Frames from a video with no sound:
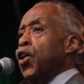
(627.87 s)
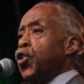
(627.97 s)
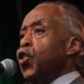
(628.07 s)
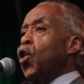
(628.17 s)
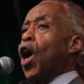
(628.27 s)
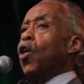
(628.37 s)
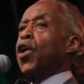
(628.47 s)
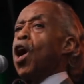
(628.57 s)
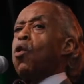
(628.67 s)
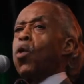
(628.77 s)
You don't
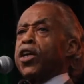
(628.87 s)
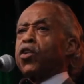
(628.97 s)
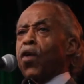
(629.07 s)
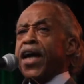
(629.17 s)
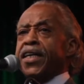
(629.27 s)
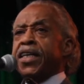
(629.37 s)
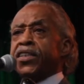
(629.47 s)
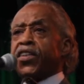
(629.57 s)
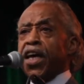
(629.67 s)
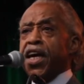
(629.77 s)
know what
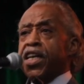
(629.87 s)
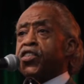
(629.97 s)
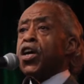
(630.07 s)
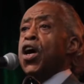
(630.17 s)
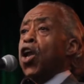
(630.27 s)
greatness is.